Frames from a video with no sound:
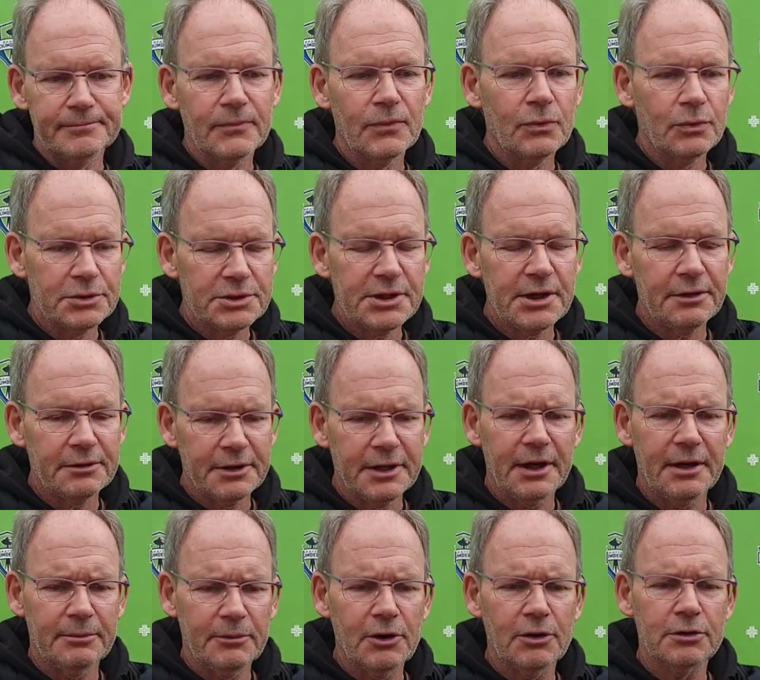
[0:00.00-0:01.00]
We'll see how the
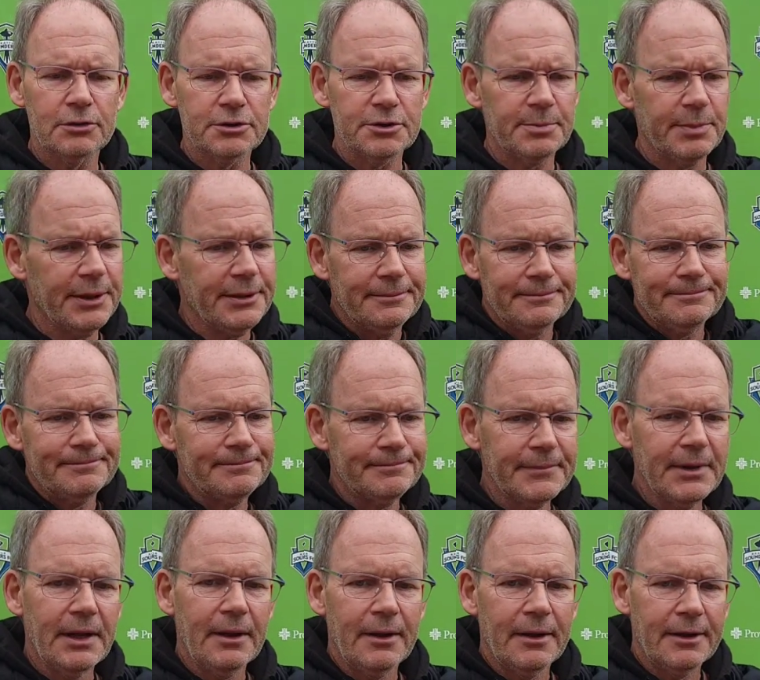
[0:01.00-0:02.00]
game goes, but
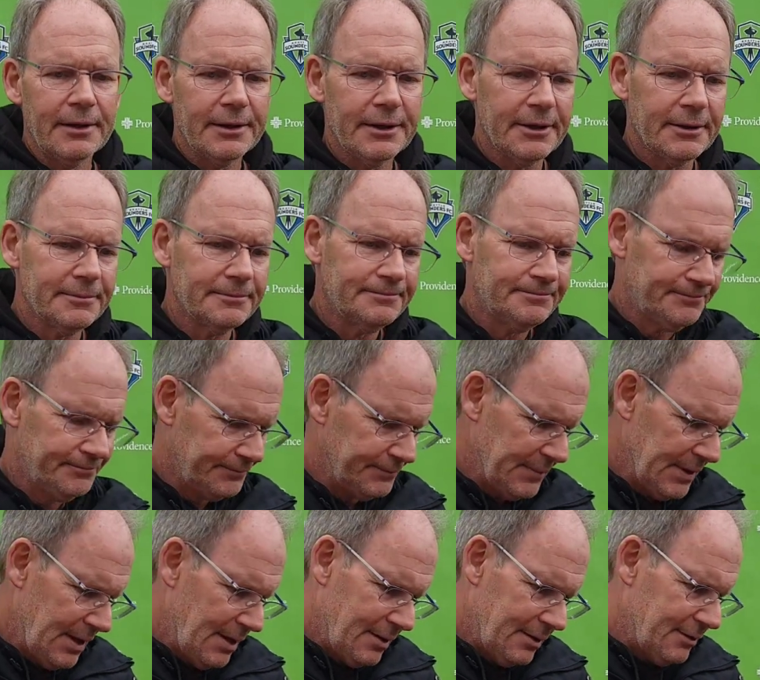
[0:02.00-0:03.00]
you know,
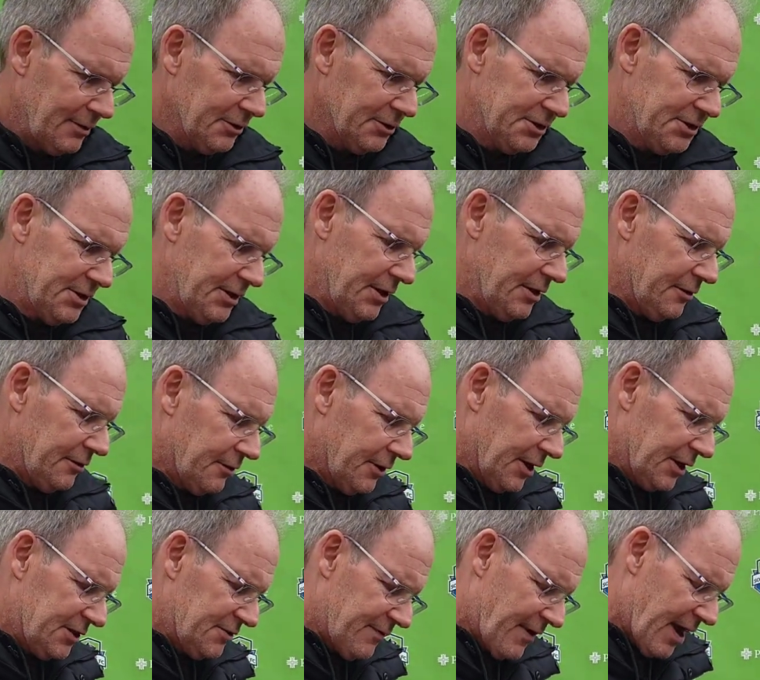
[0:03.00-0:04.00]
there's the other
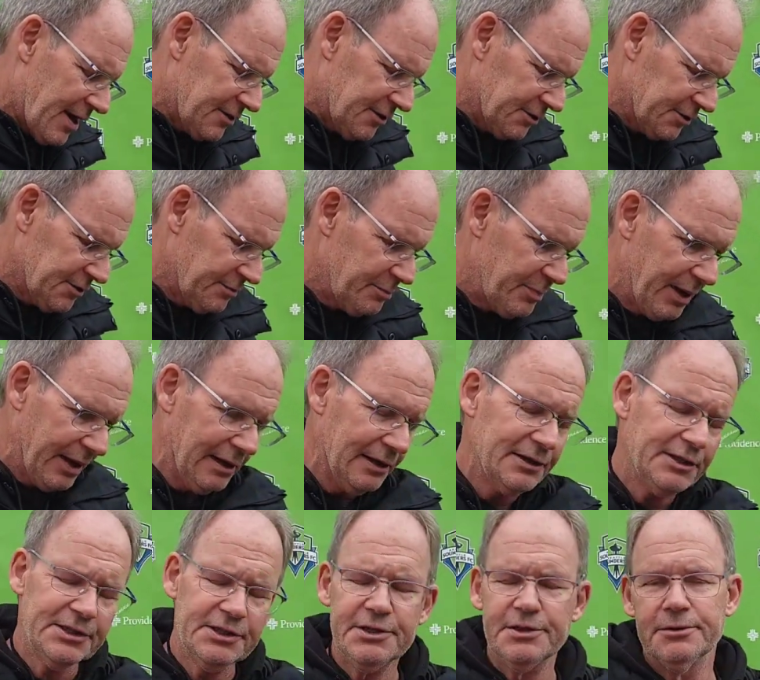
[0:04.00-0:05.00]
X factors of
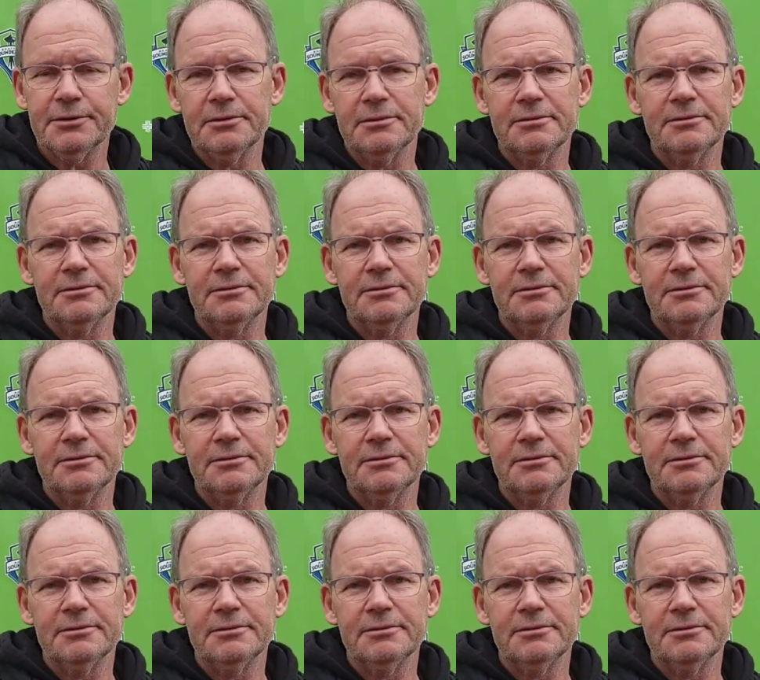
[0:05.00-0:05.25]
penalties too.